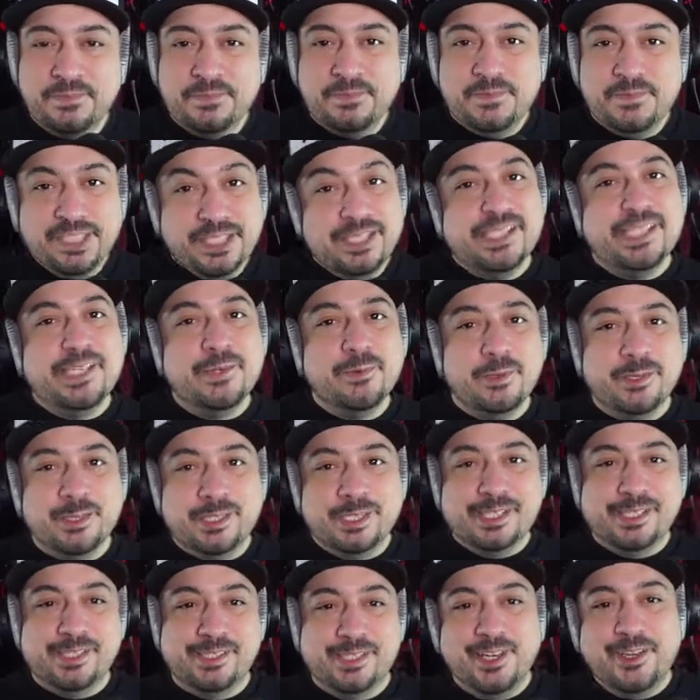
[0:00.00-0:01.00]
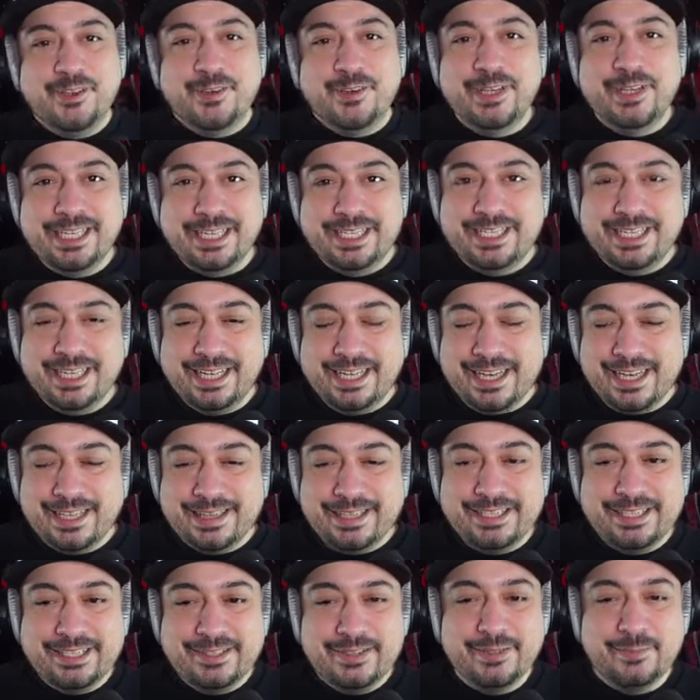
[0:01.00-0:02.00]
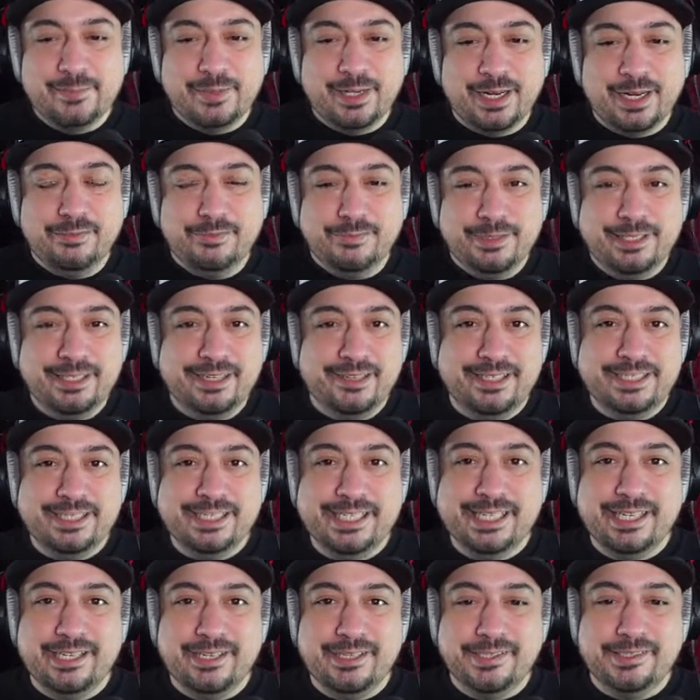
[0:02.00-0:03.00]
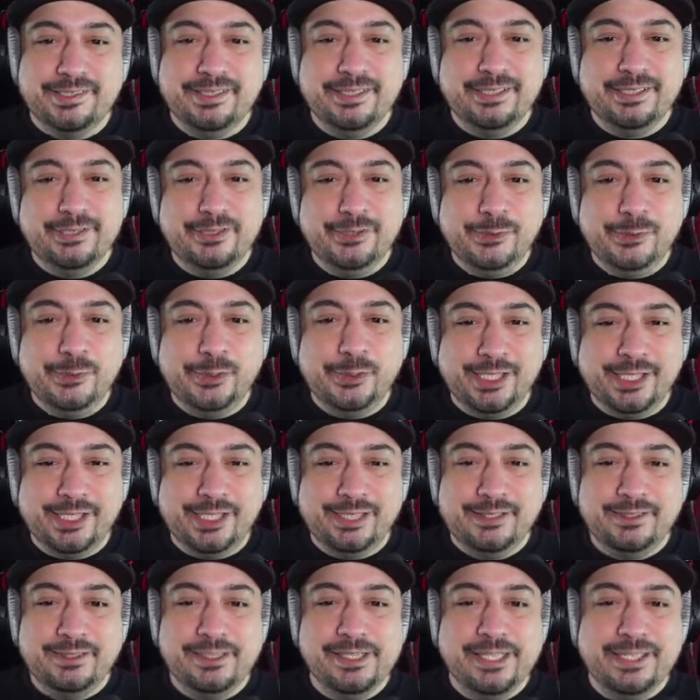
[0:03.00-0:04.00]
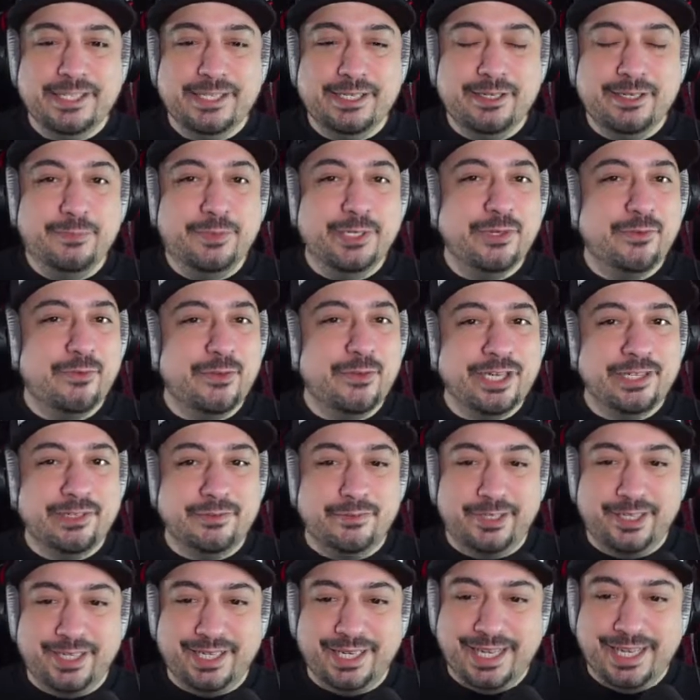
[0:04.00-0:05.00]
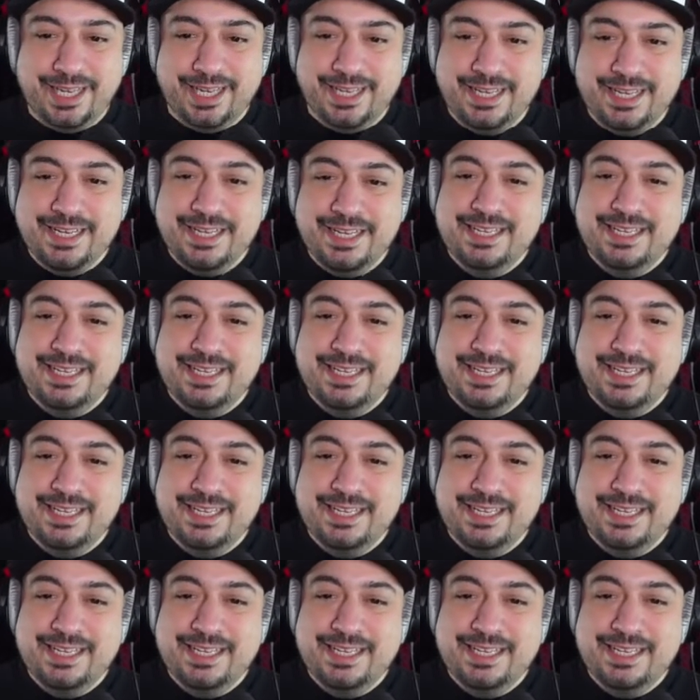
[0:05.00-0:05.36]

You can see where this is going, and I think you can probably already tell who isn't a big fan of Arcade.